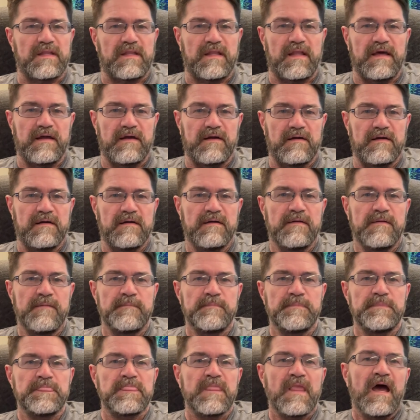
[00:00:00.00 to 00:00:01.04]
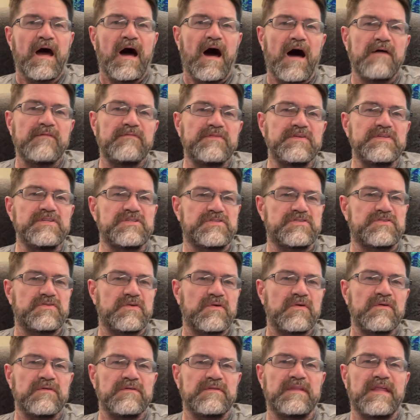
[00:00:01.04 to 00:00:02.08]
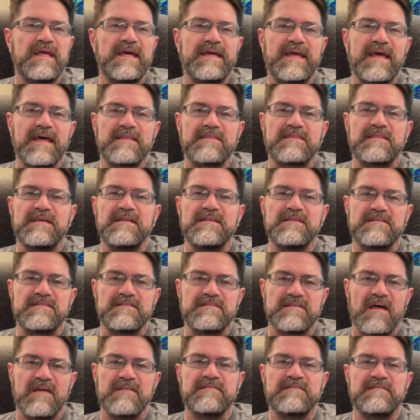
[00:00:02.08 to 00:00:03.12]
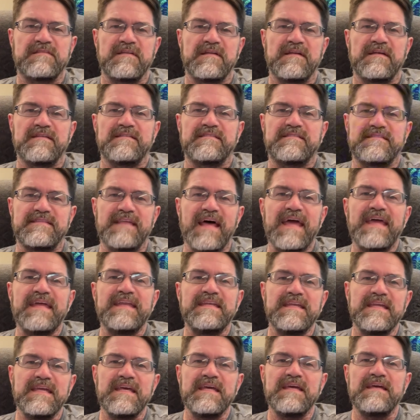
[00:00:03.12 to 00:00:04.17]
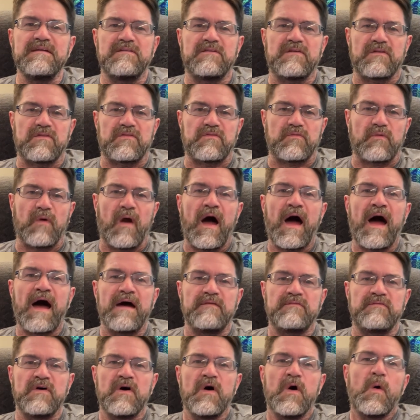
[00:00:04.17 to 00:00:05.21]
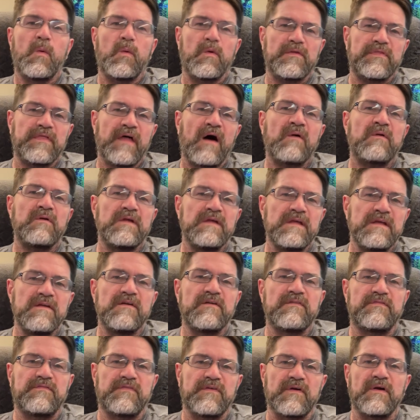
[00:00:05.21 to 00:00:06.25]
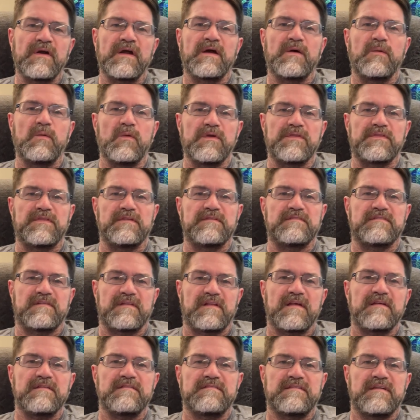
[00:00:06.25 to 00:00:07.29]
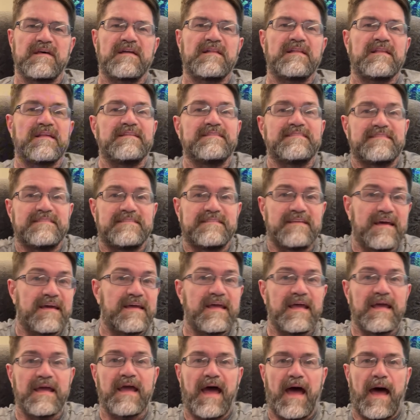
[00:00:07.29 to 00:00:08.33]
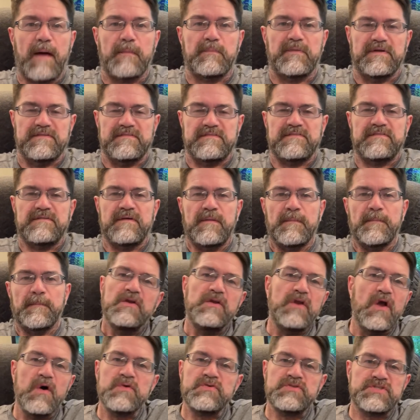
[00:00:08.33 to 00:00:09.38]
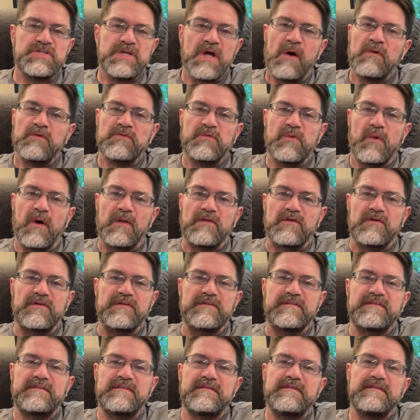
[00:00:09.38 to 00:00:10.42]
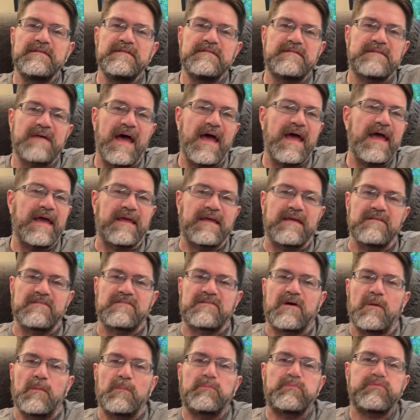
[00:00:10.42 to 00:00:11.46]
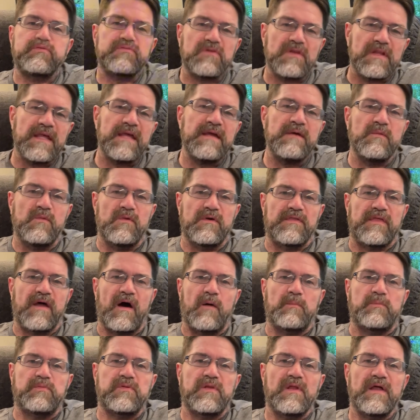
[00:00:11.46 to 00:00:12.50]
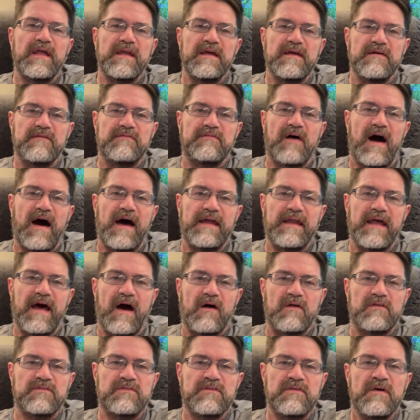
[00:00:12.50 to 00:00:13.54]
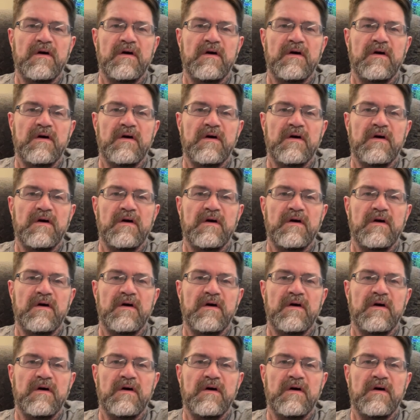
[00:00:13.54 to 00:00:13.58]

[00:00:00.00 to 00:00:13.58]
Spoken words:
layer. I've ensured they get the sustenance they need to thrive without interfering with the cichlids' digging habits. No shell dweller tank is complete without plenty of hideouts.